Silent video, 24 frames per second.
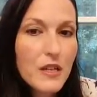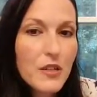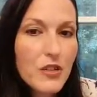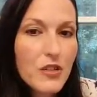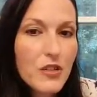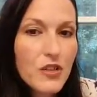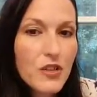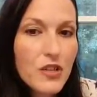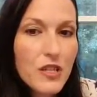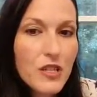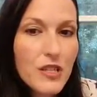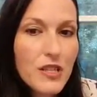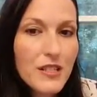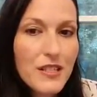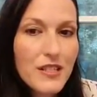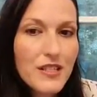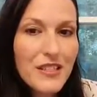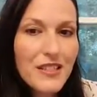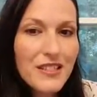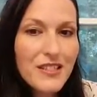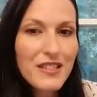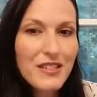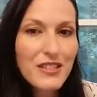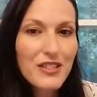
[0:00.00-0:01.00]

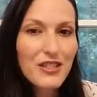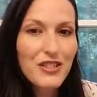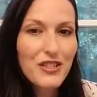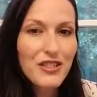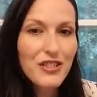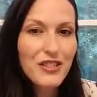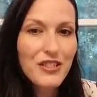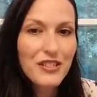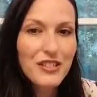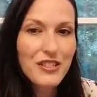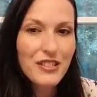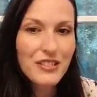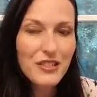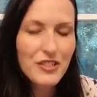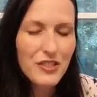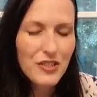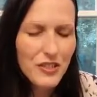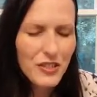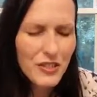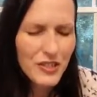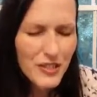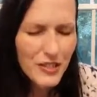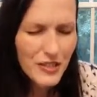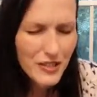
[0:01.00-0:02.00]
Jesus, Jesus,
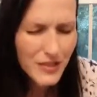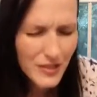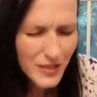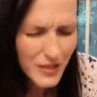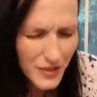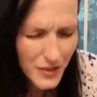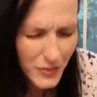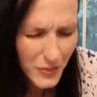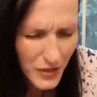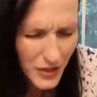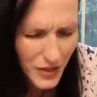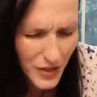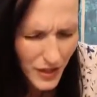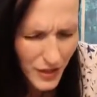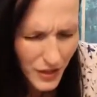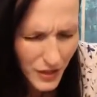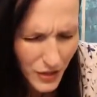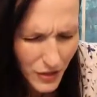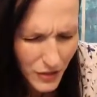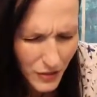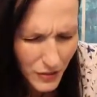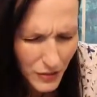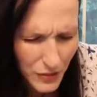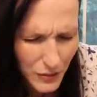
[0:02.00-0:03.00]
Jesus. We thank
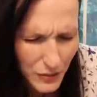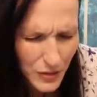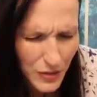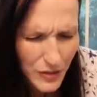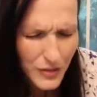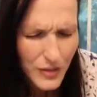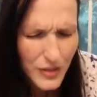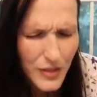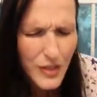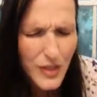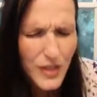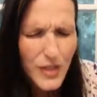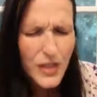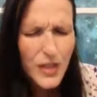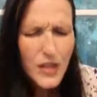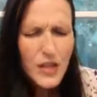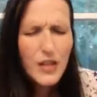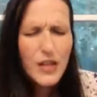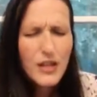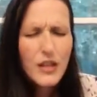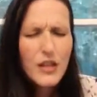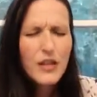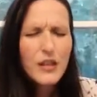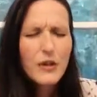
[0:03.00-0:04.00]
you, Lord.
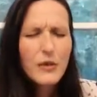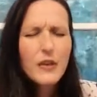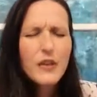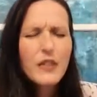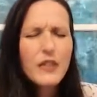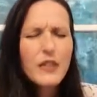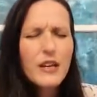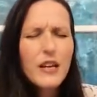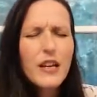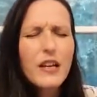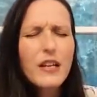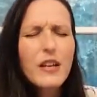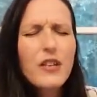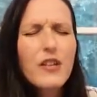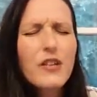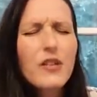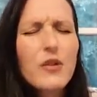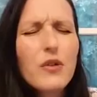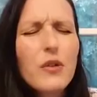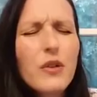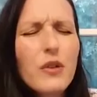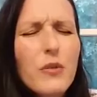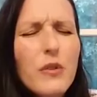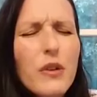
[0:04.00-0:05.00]
We thank you,
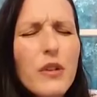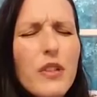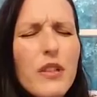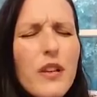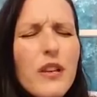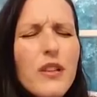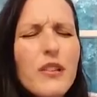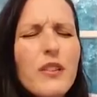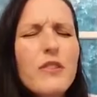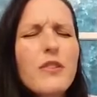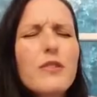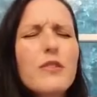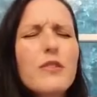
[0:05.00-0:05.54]
Lord. We thank you,